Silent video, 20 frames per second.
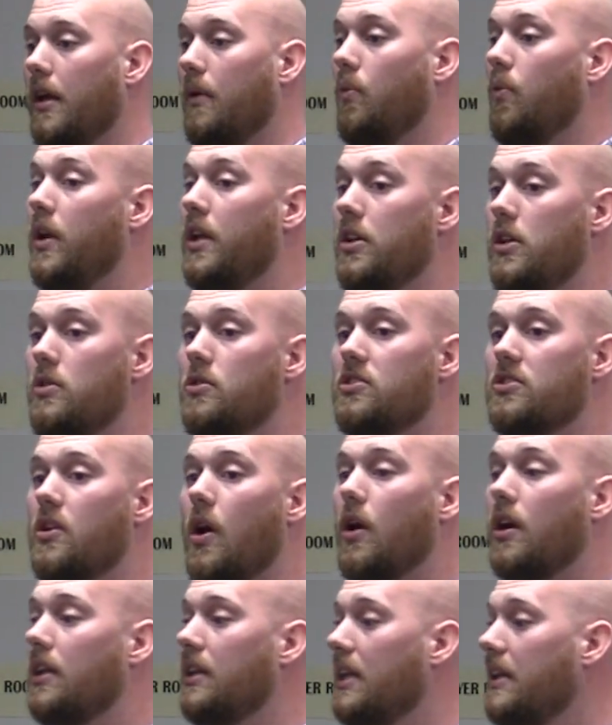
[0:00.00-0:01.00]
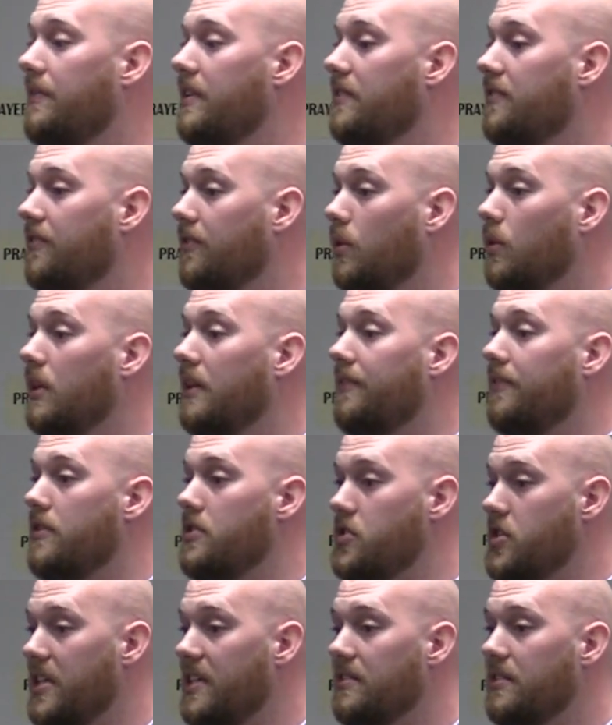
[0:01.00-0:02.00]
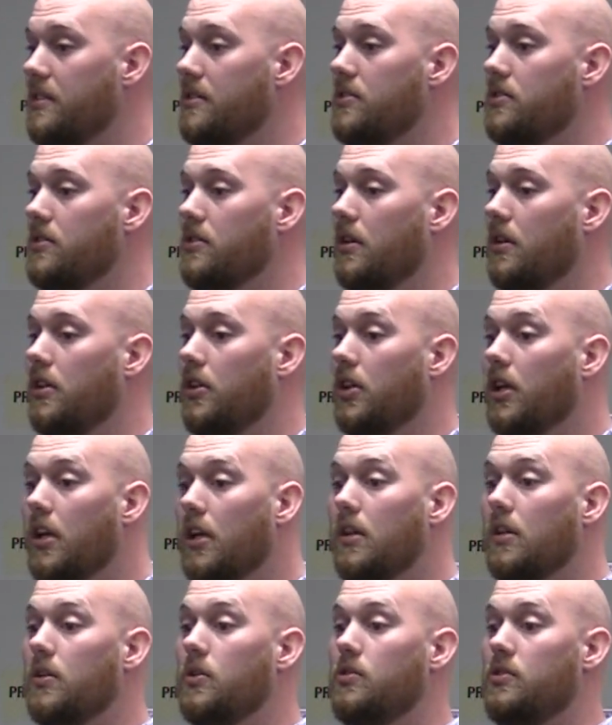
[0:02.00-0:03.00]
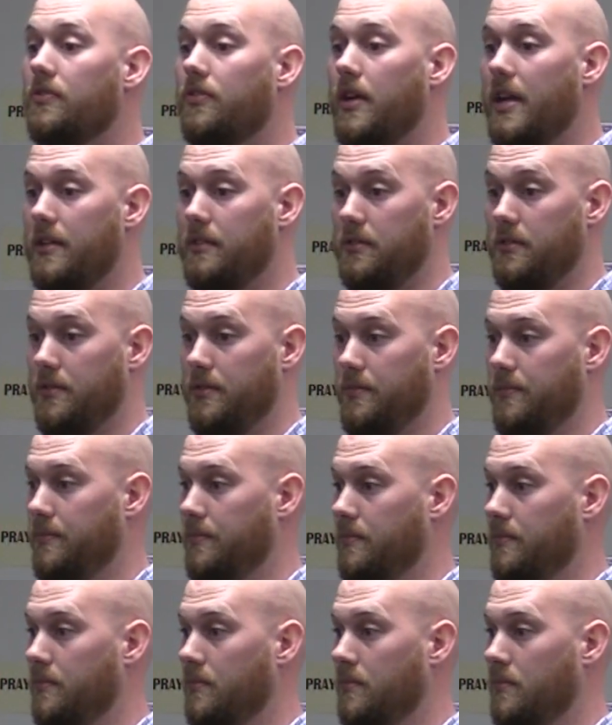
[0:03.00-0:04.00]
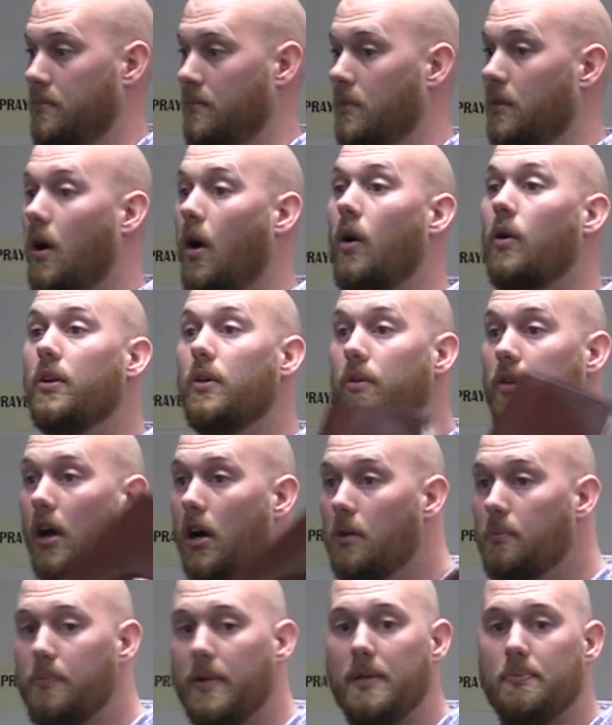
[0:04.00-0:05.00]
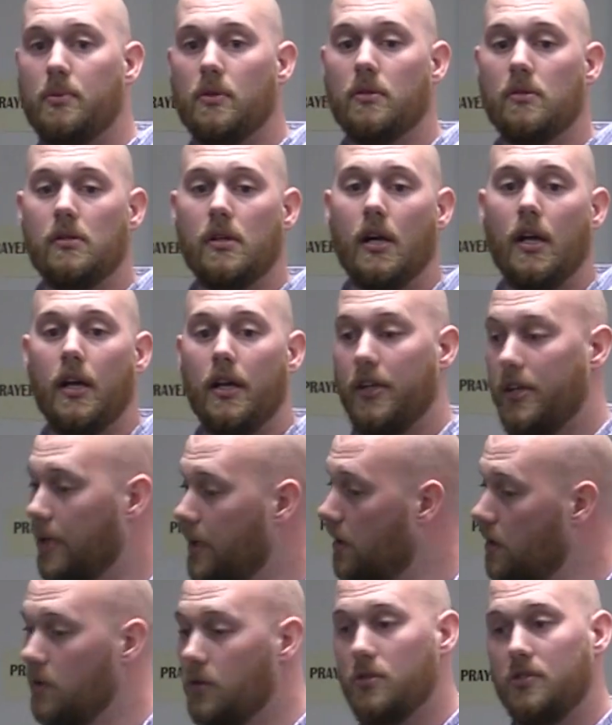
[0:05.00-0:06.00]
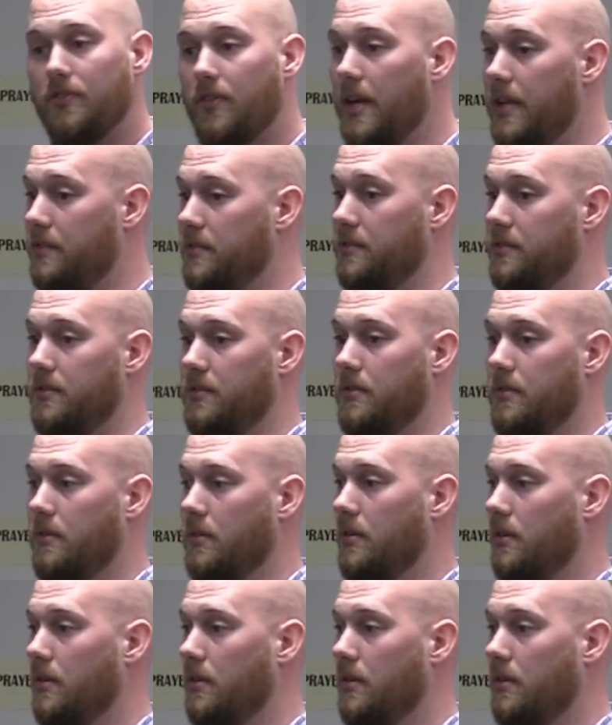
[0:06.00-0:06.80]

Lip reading: when you start living fully for Jesus, you're going to lose friends. All you young people, you're going to lose friends.